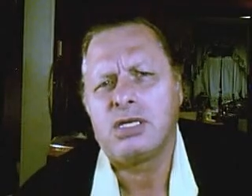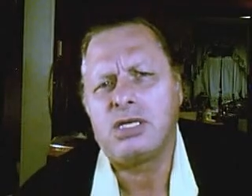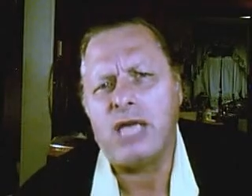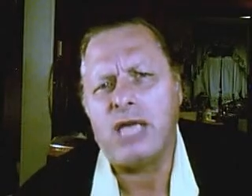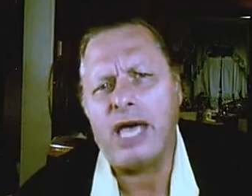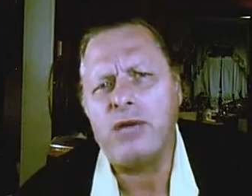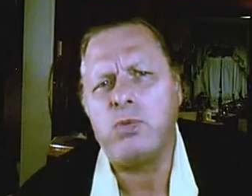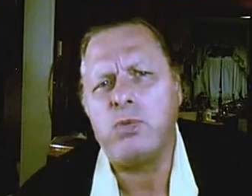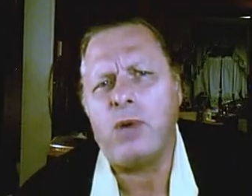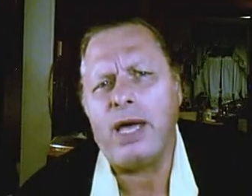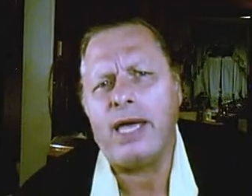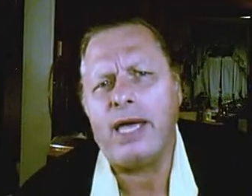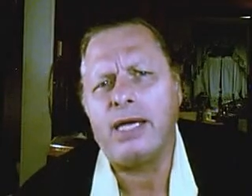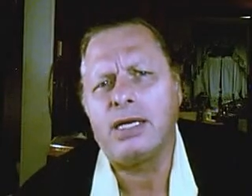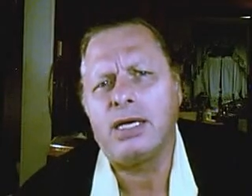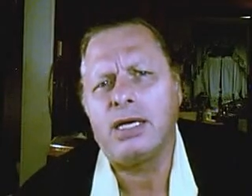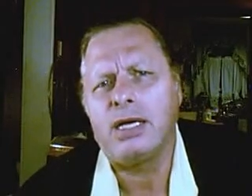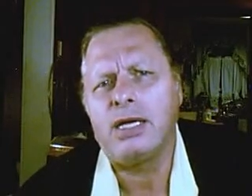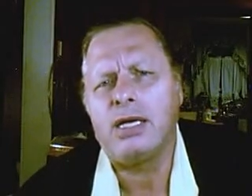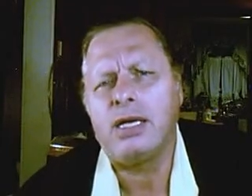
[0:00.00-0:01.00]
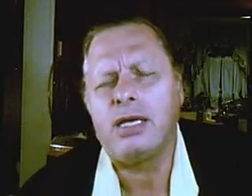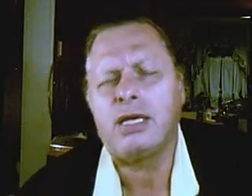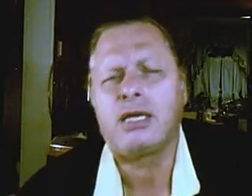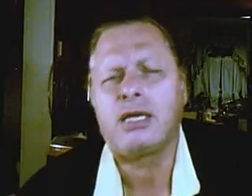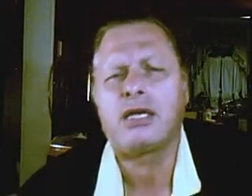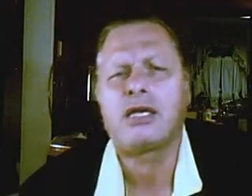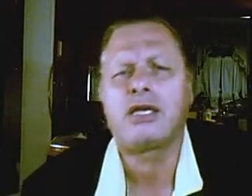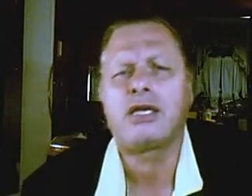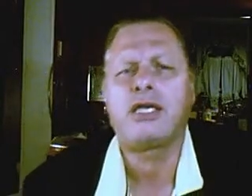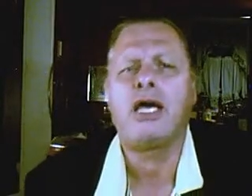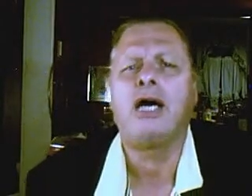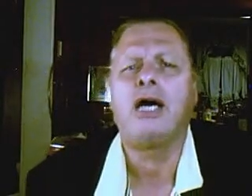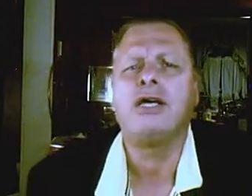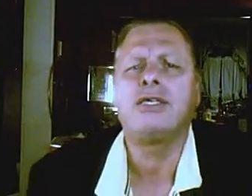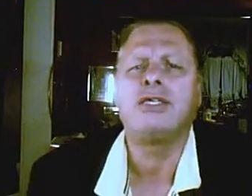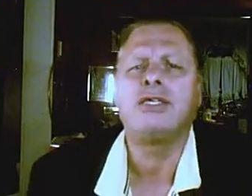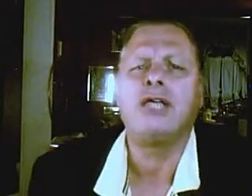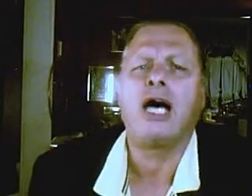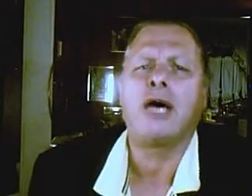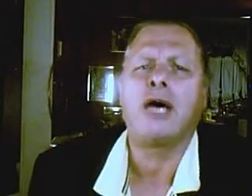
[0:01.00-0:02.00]
Dead weight
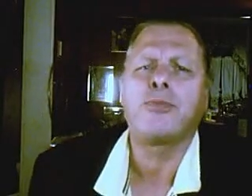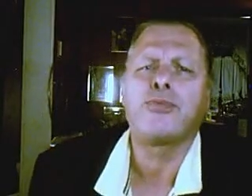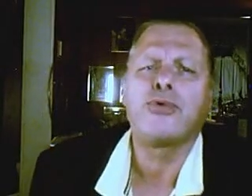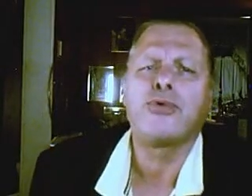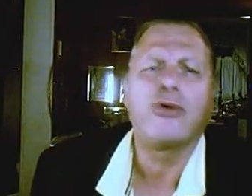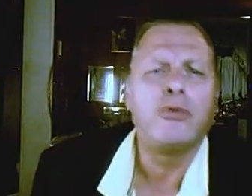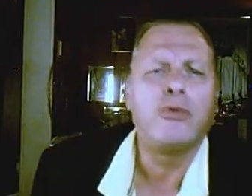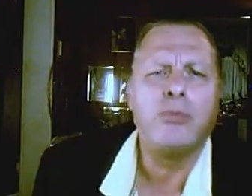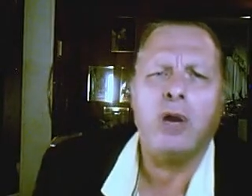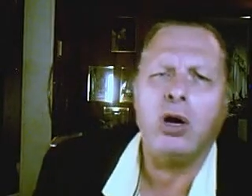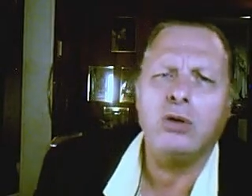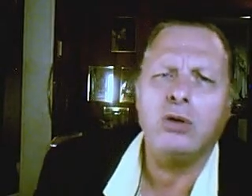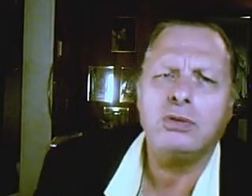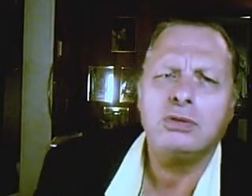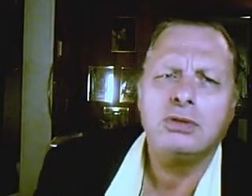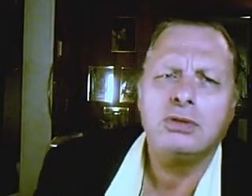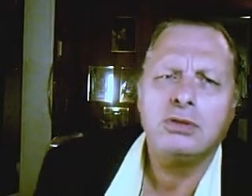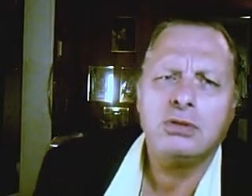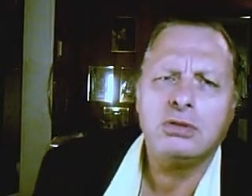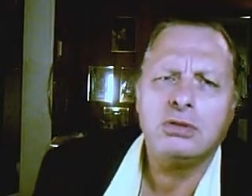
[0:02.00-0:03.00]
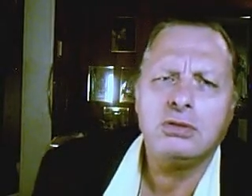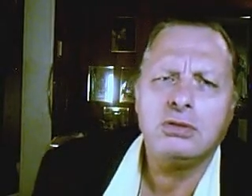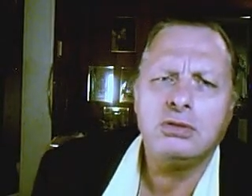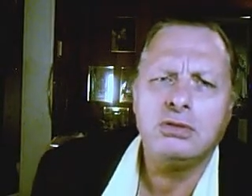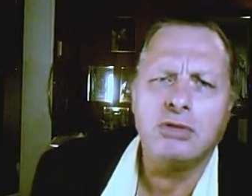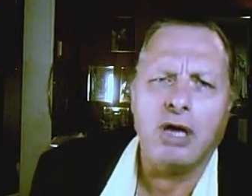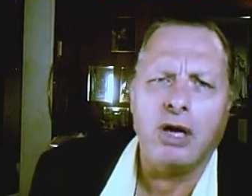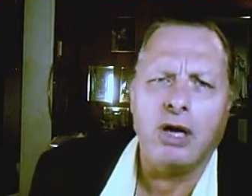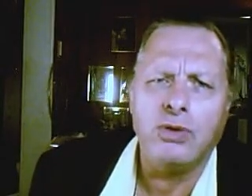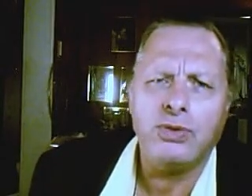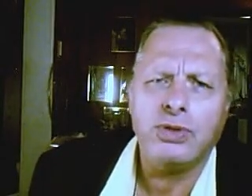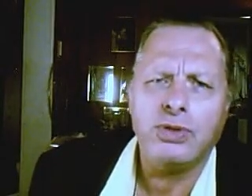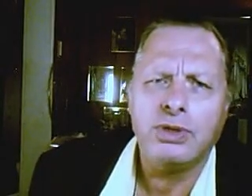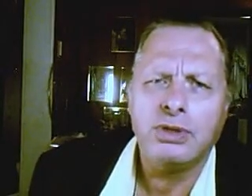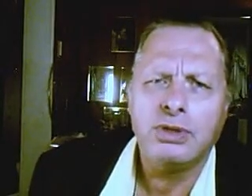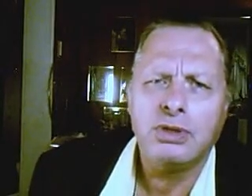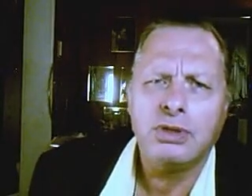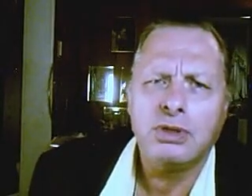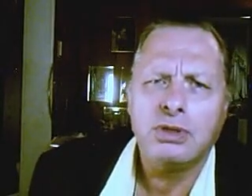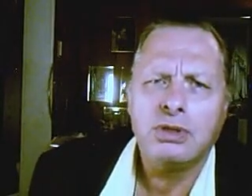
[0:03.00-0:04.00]
does not promote growth
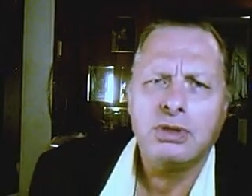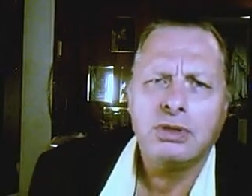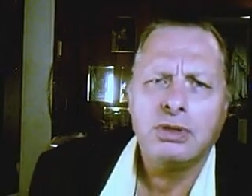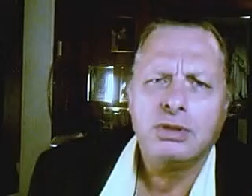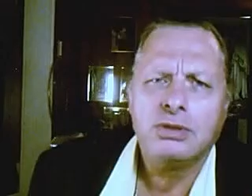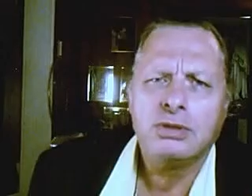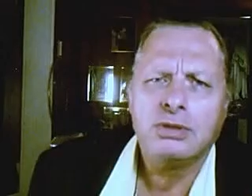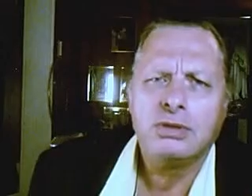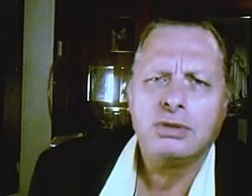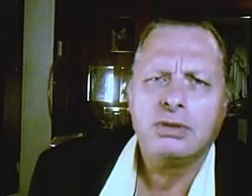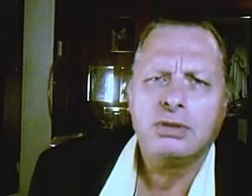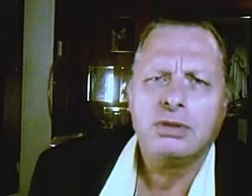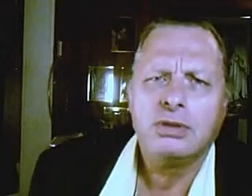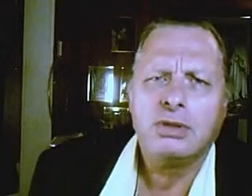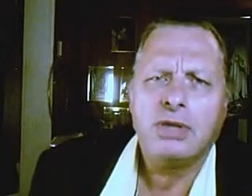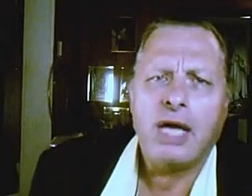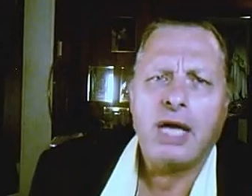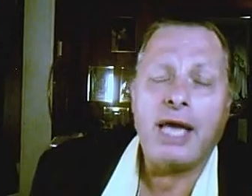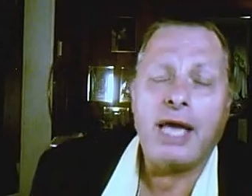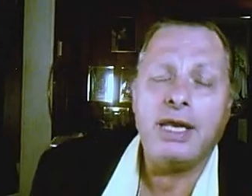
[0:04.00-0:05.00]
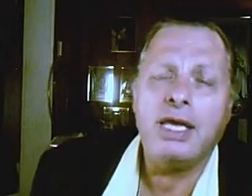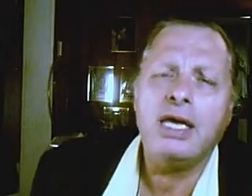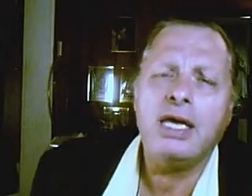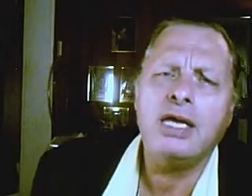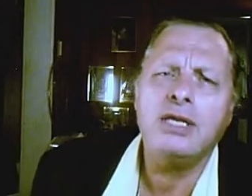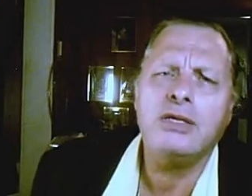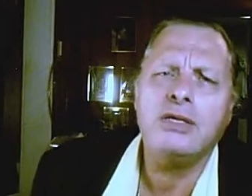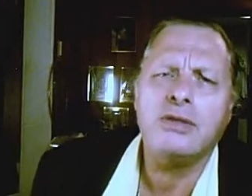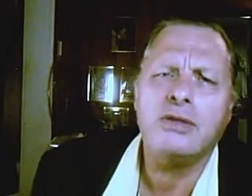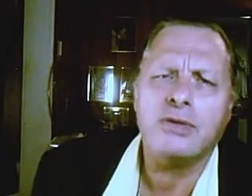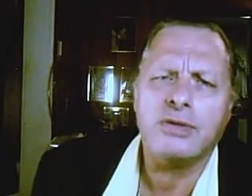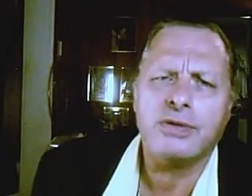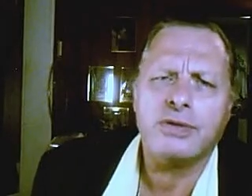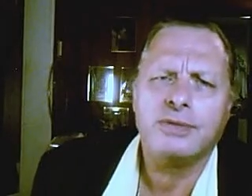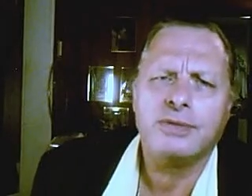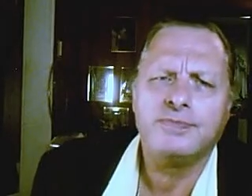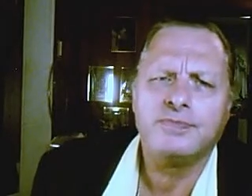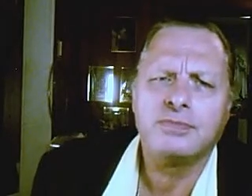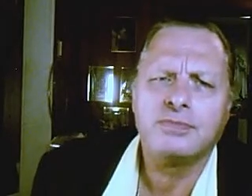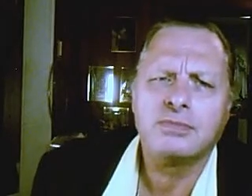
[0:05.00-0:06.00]
and hinders.